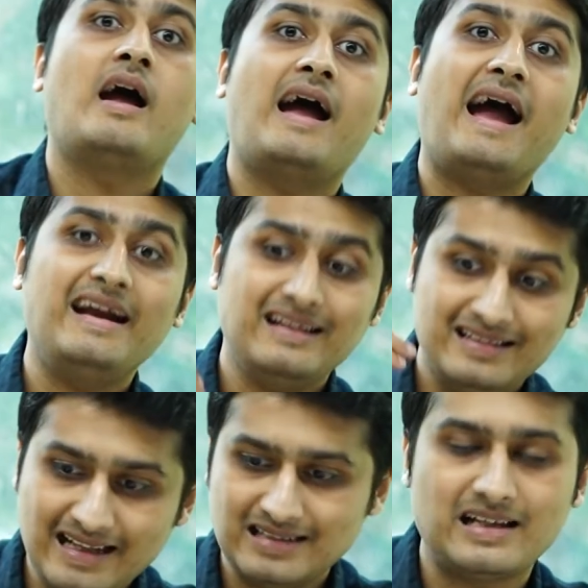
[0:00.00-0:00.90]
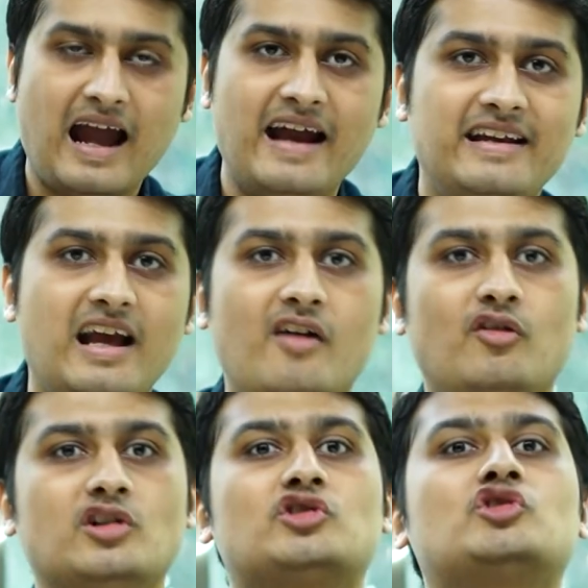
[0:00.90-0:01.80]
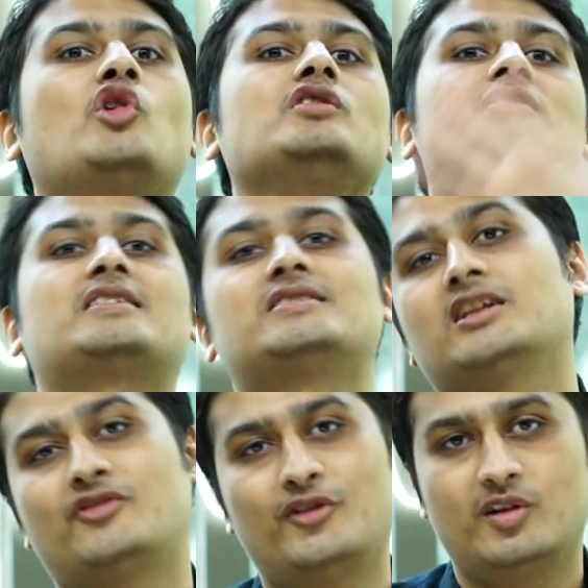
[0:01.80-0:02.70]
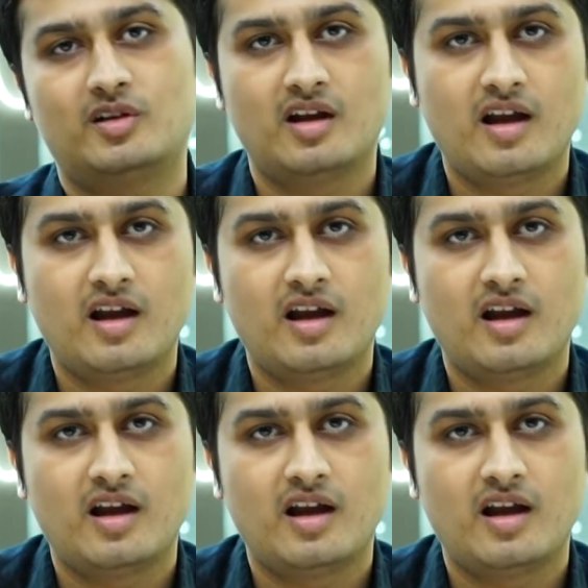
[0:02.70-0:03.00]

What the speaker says: And this idea was so successful